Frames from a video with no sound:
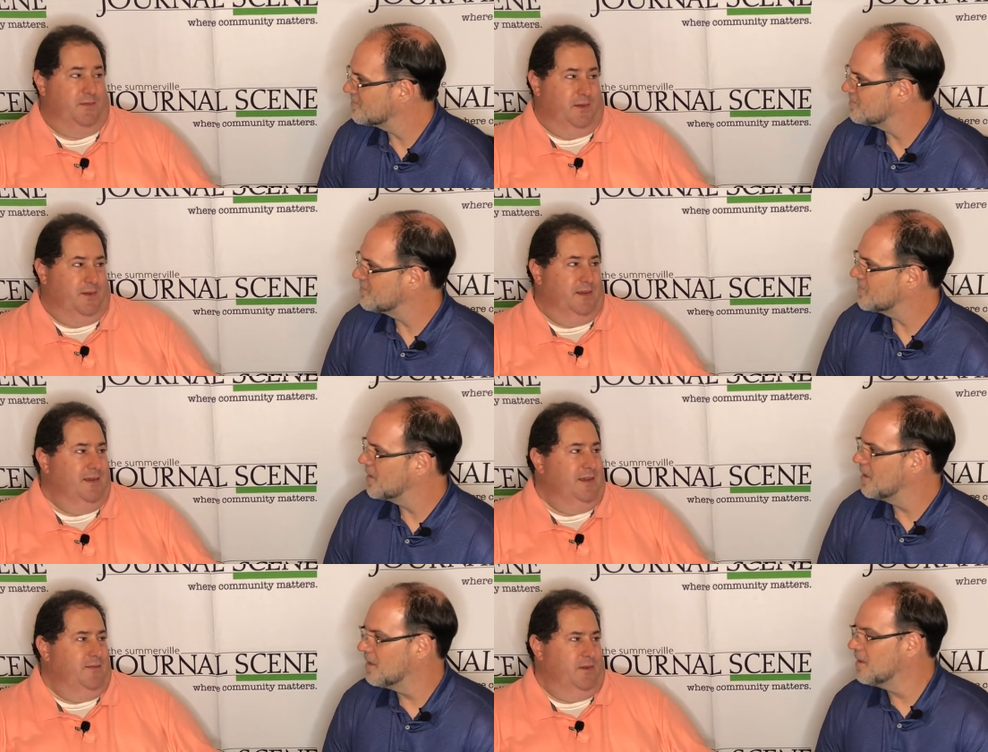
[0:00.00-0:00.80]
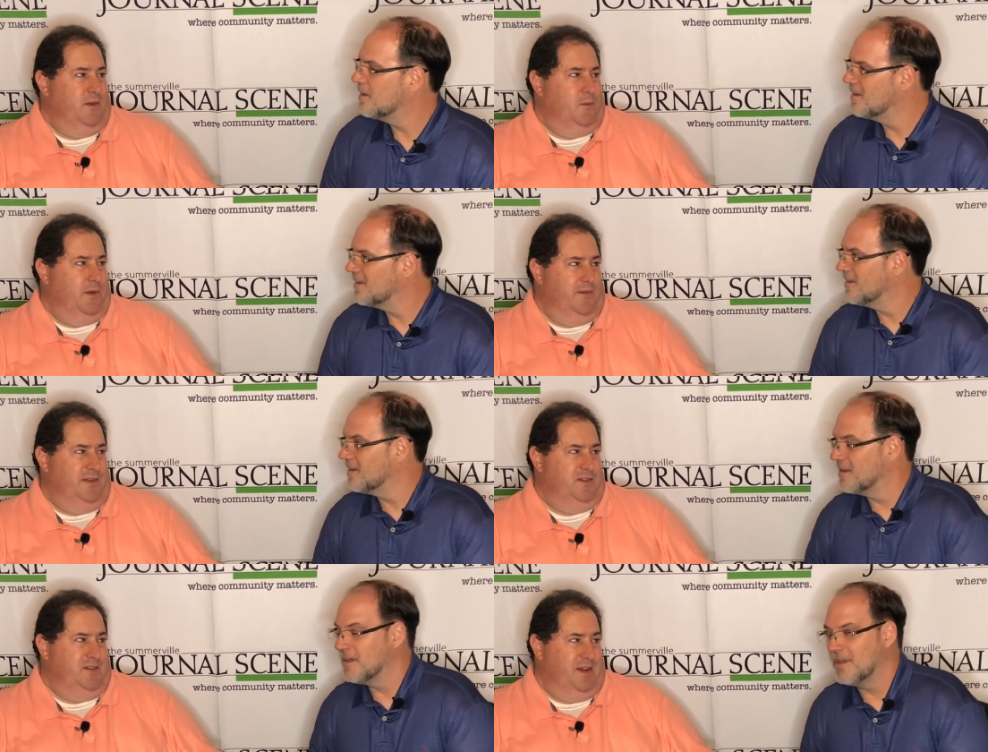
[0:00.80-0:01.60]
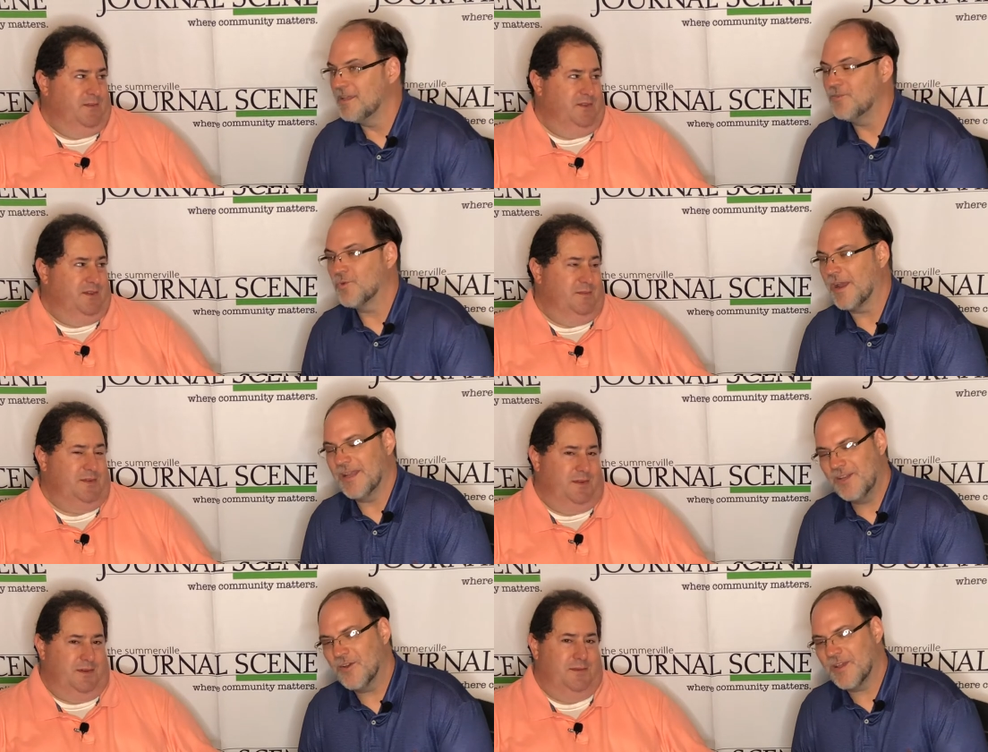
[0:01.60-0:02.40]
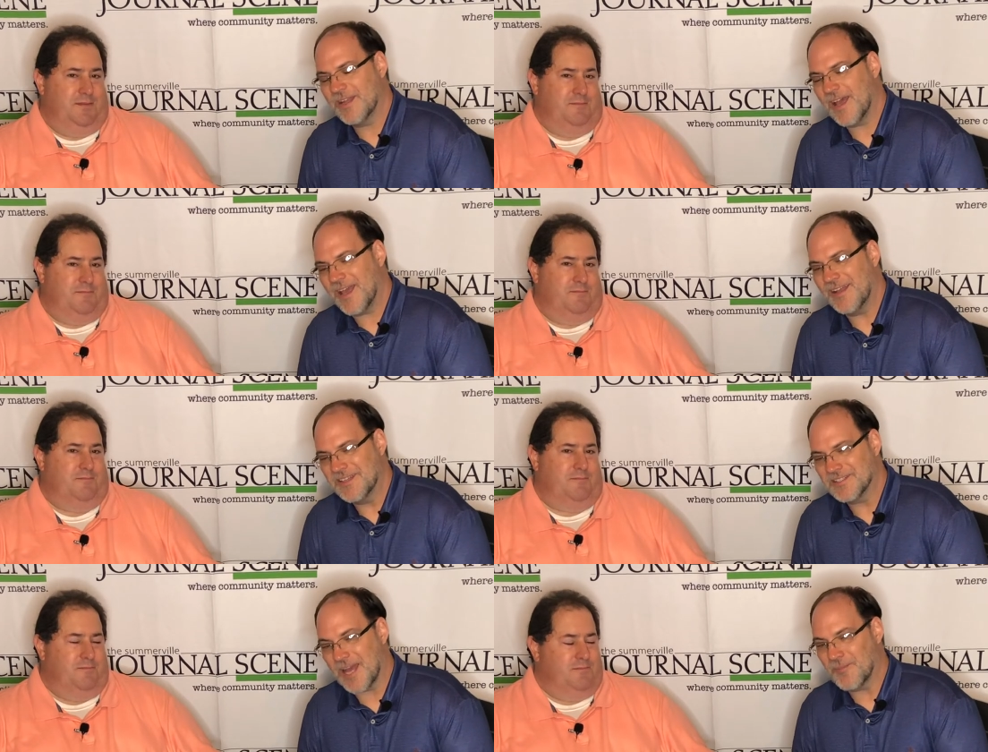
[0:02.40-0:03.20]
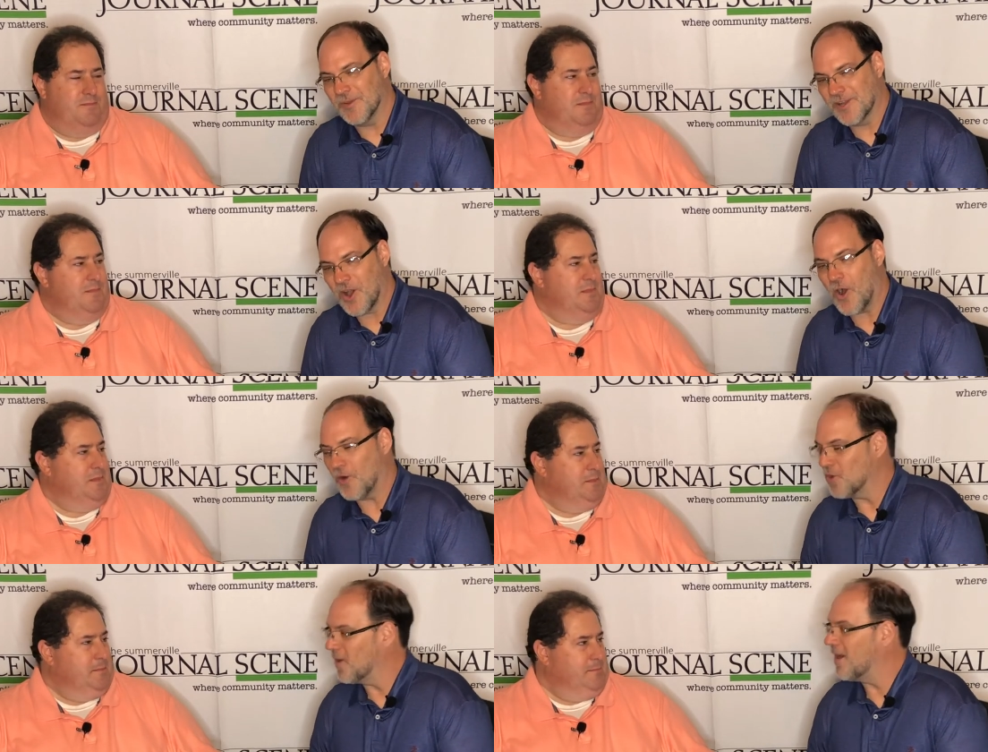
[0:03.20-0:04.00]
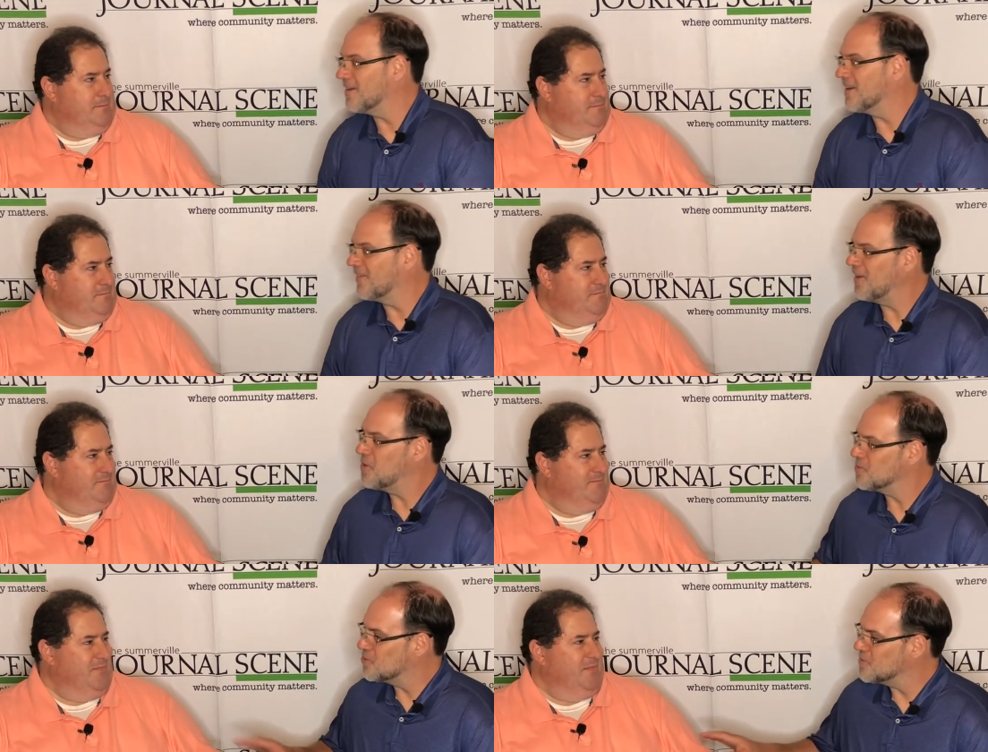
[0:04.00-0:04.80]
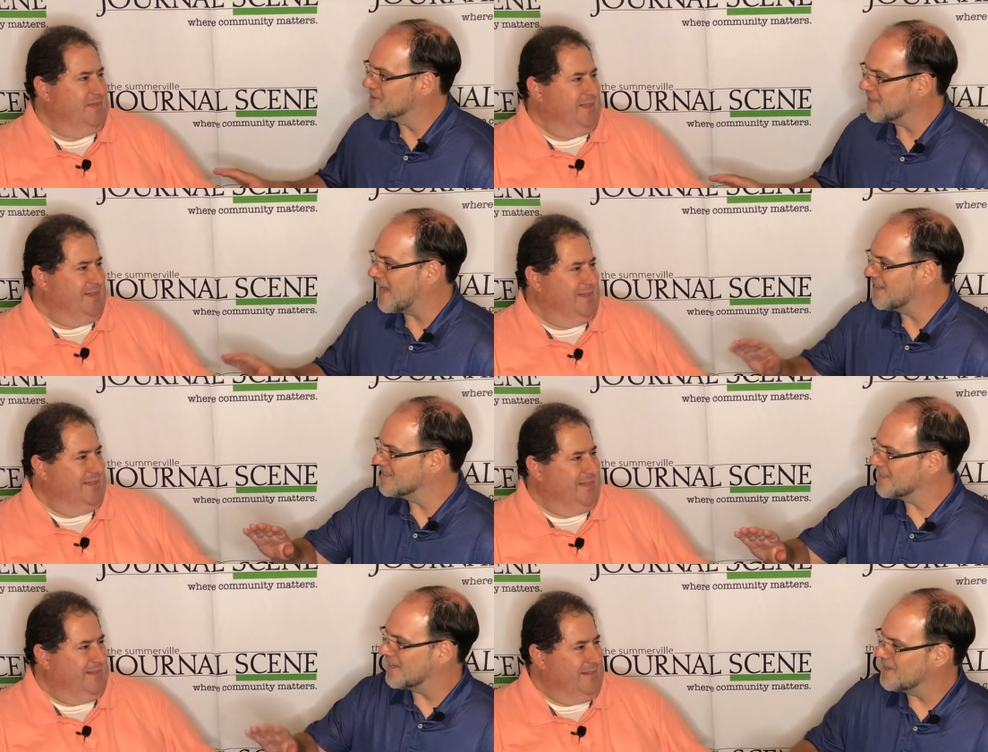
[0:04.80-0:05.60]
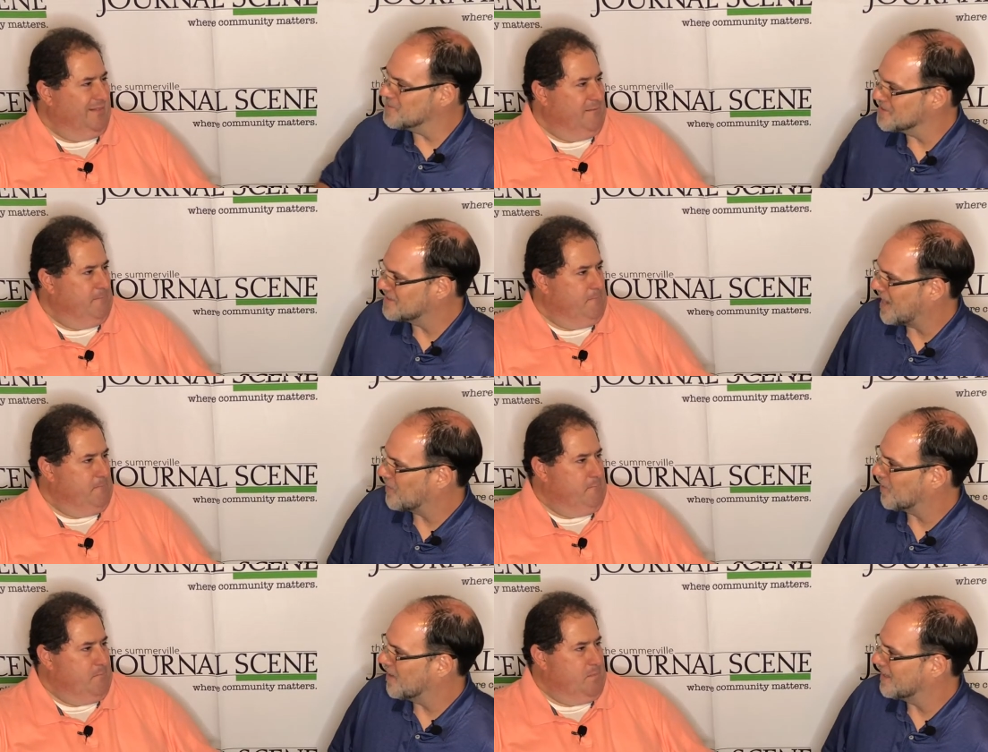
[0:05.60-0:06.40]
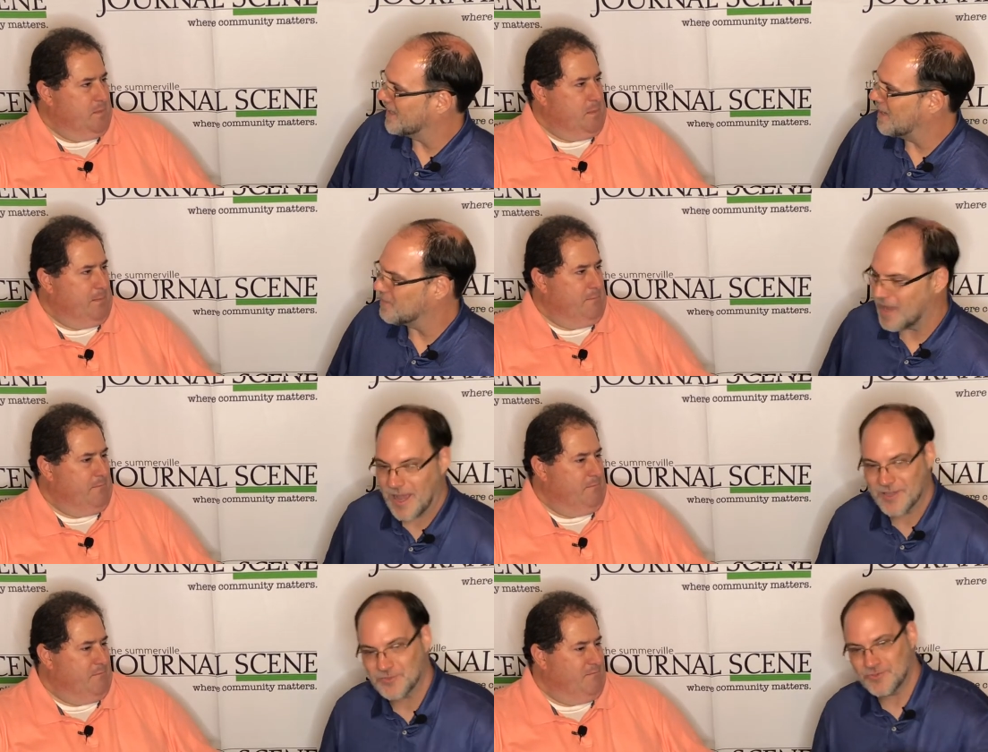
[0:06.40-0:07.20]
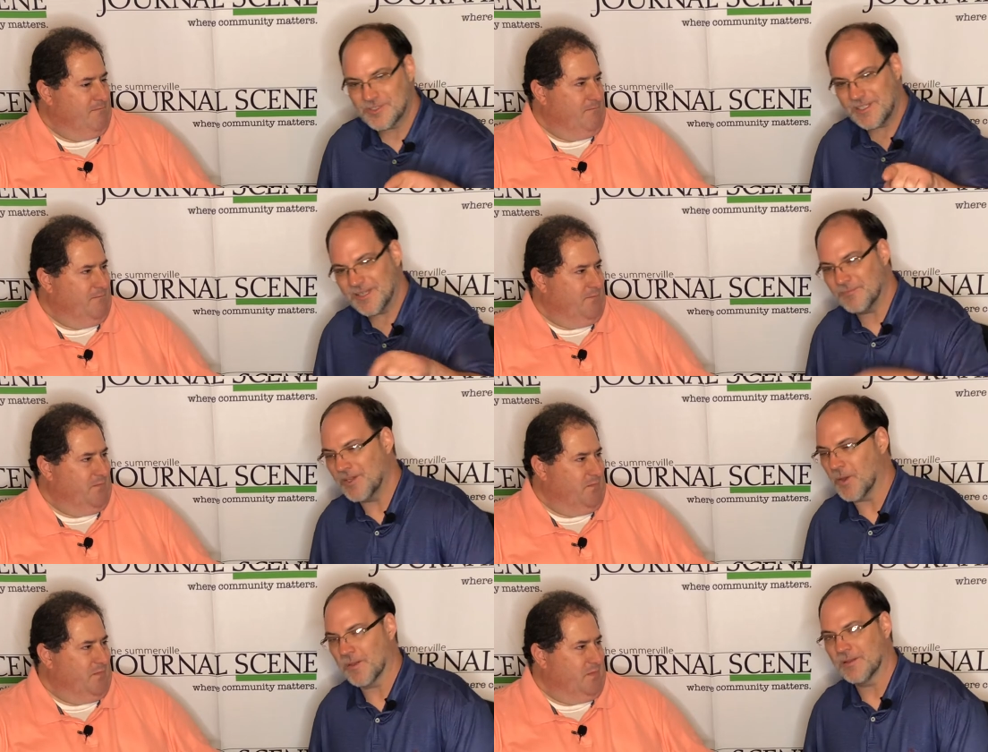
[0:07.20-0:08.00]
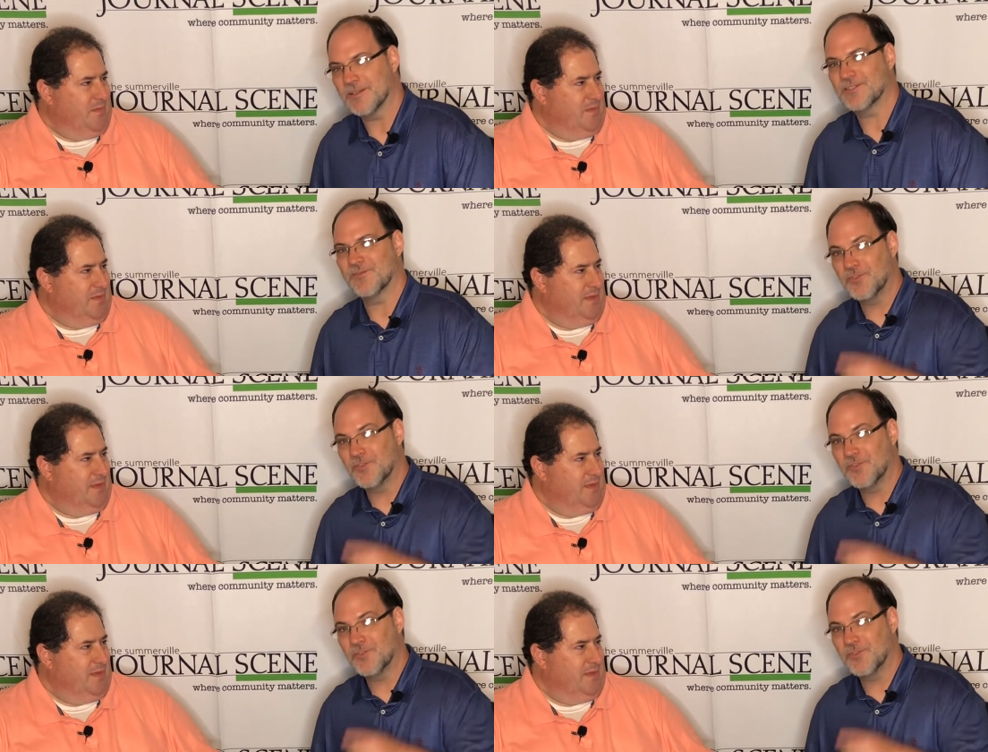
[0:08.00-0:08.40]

Speaker 1: if you're gonna if you're gonna win a region championship. Right, so. and you know,
Speaker 2: and I, I, need to stop you and call you out here. I think you were too excited to say he was a South Carolina Gamecock because you skipped me on the list. The